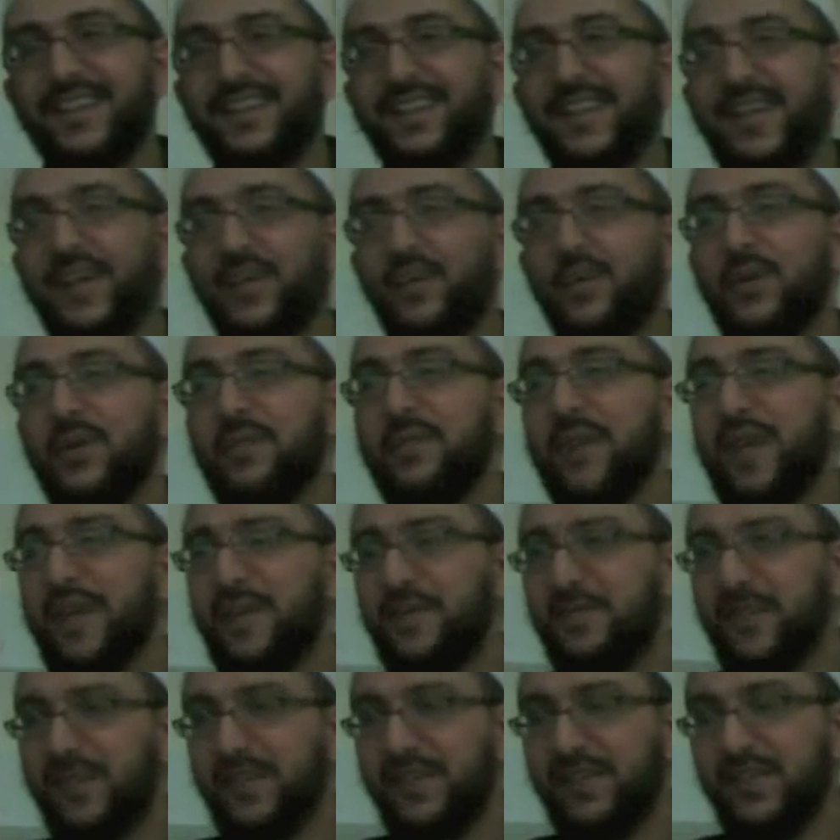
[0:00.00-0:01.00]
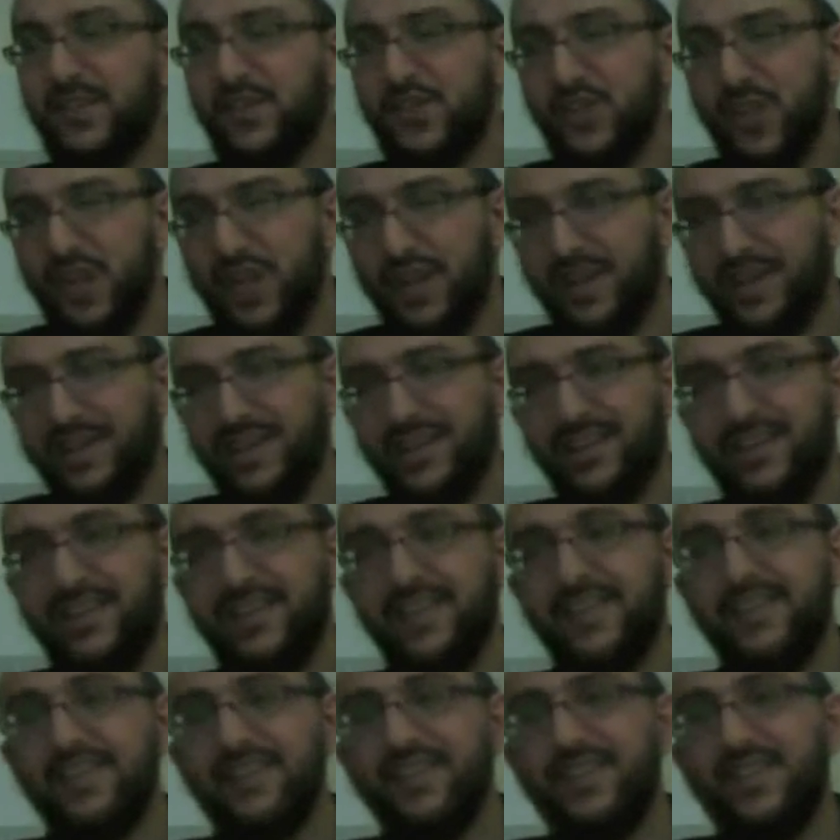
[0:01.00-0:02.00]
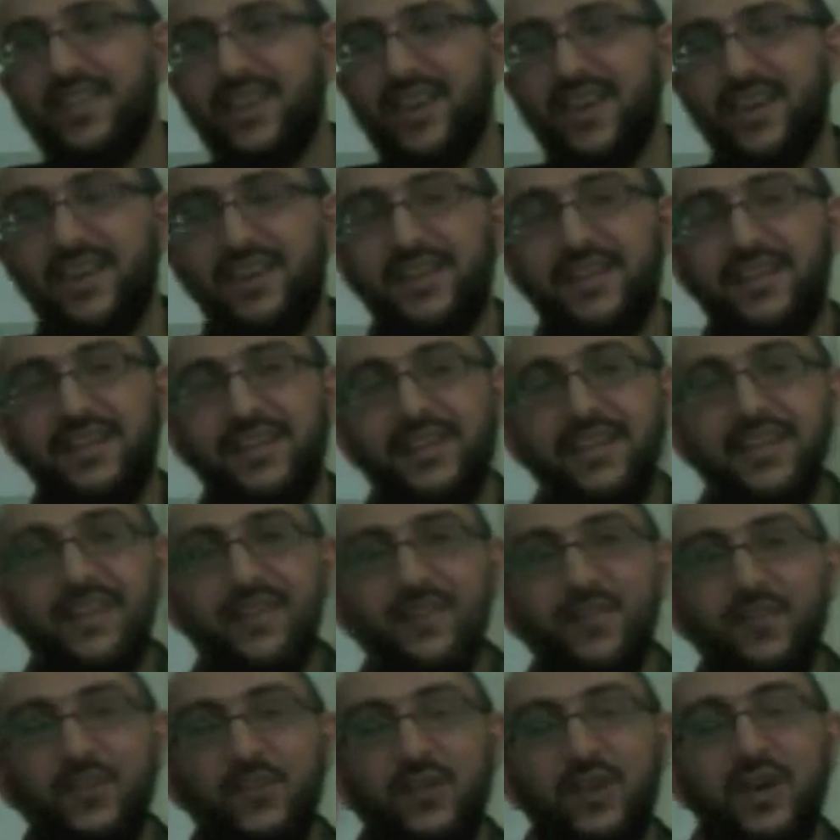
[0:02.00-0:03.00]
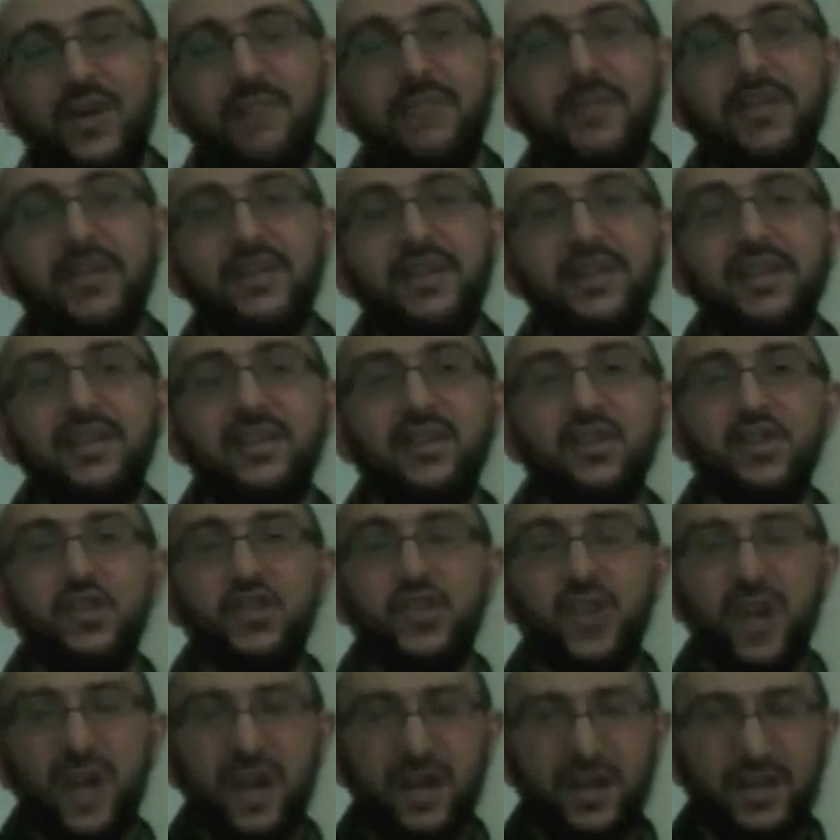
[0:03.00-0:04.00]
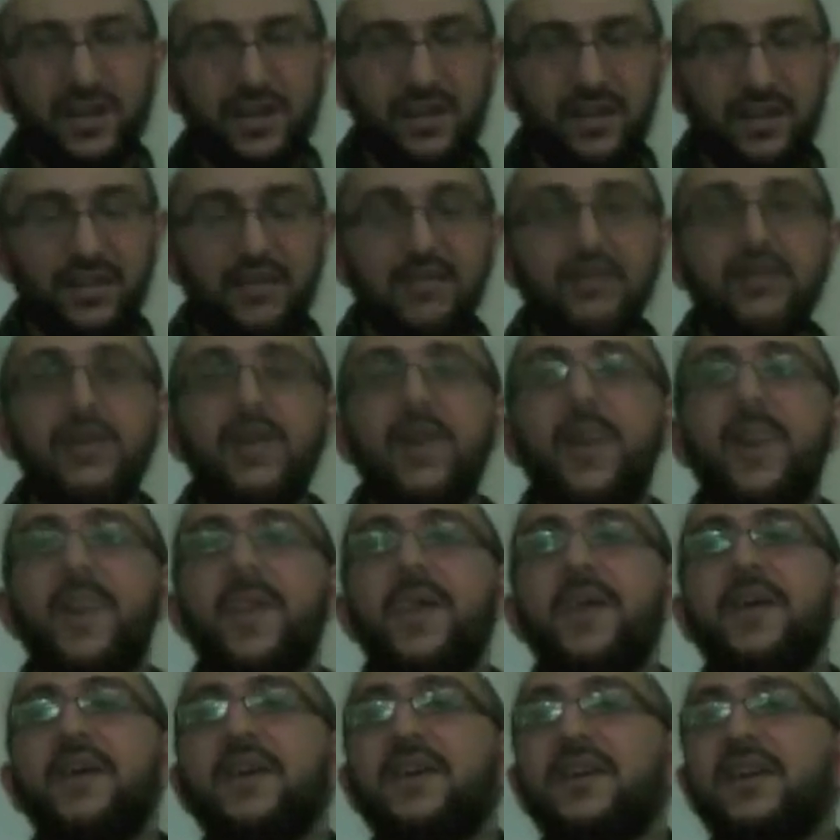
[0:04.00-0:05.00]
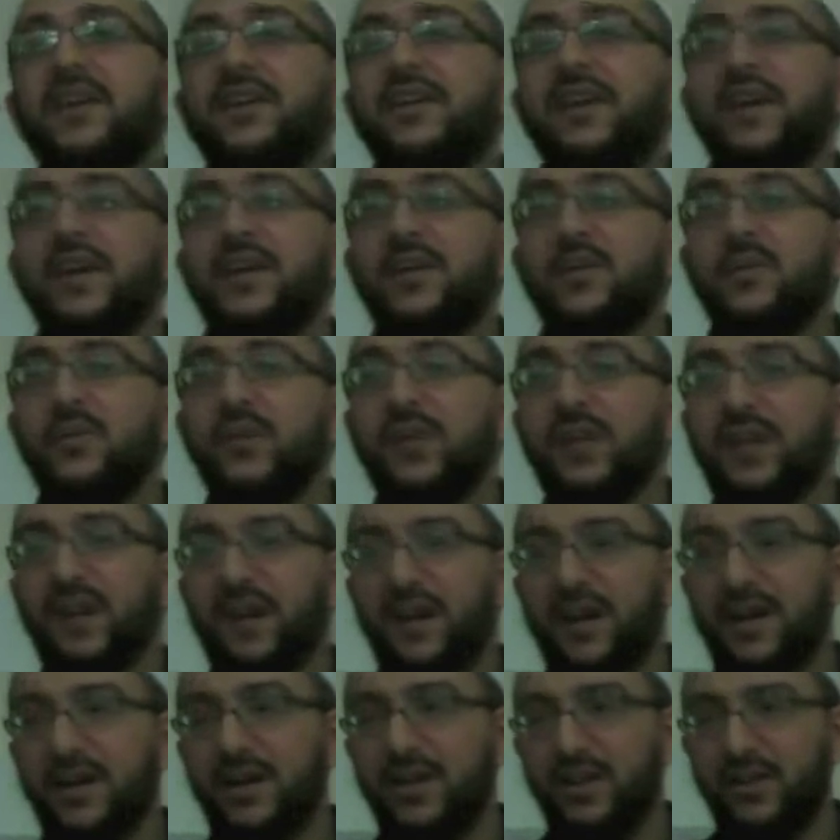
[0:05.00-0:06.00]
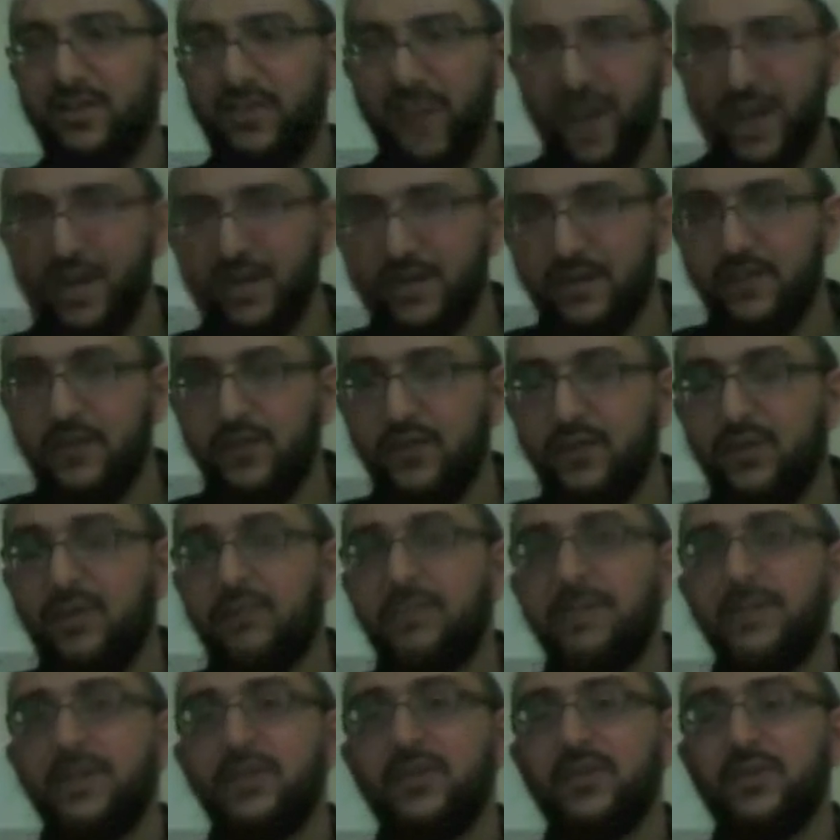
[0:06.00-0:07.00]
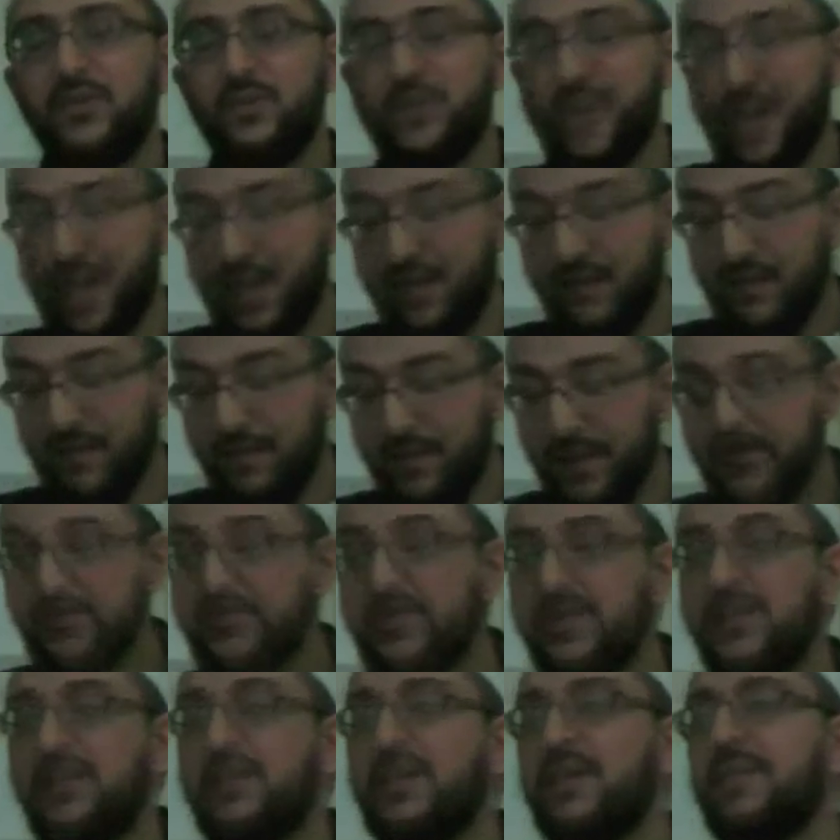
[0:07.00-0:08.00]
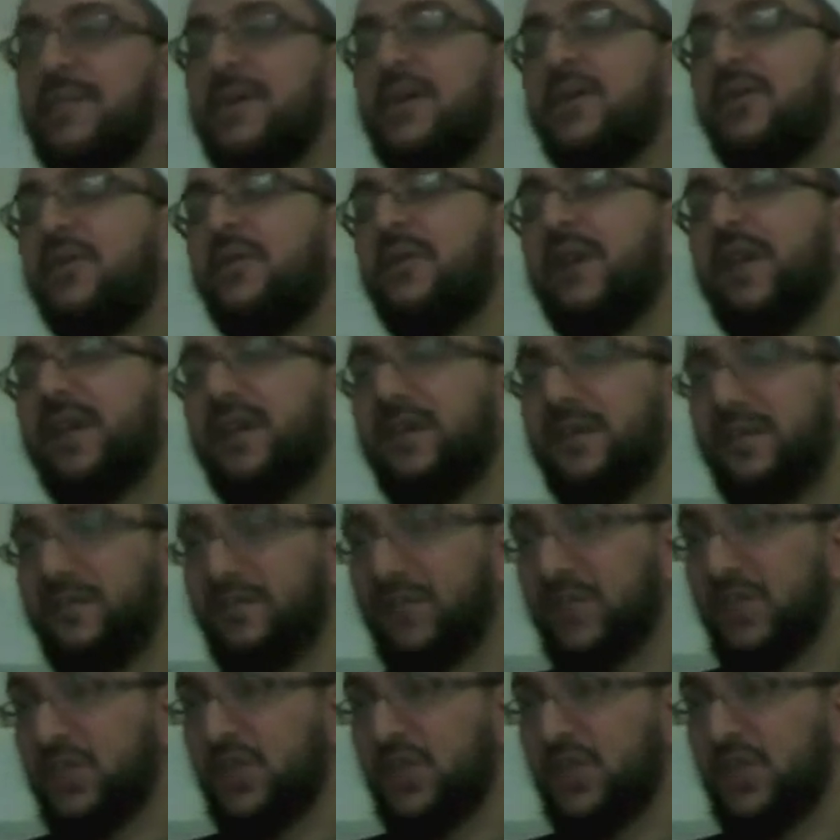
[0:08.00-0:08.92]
Like we may be shakirin, dhakirin, sabirin, shakir. Right, we are thankful because we have a blessing come our way. The